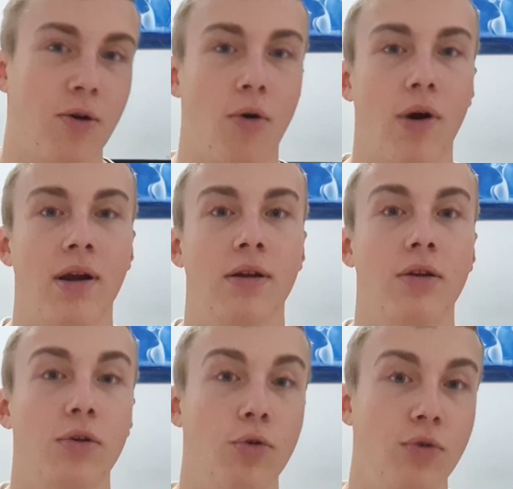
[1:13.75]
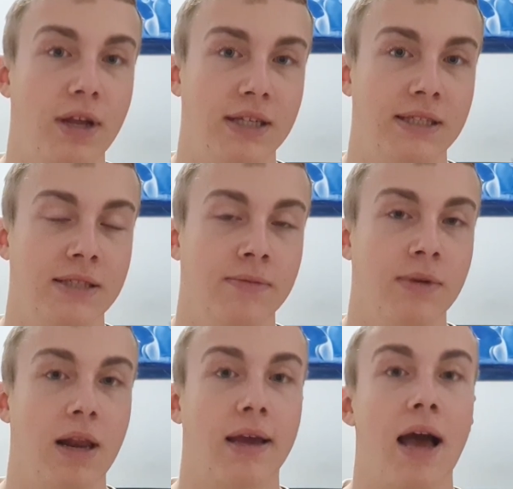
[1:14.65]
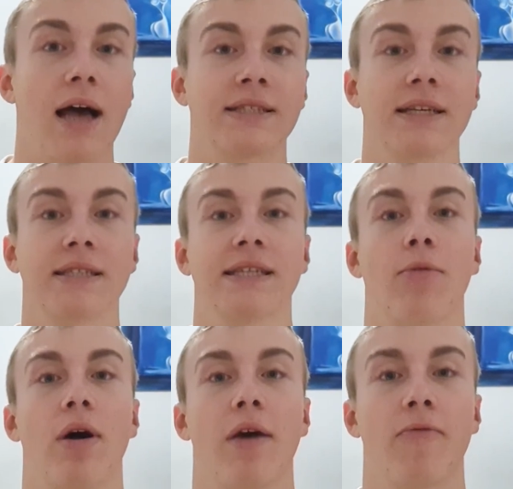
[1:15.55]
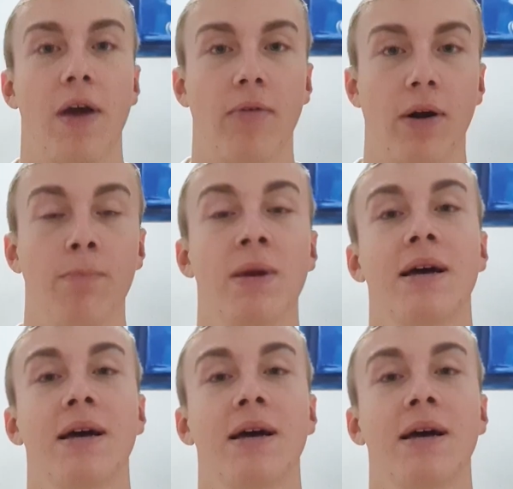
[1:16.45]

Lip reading: or do this, like asking someone a favor,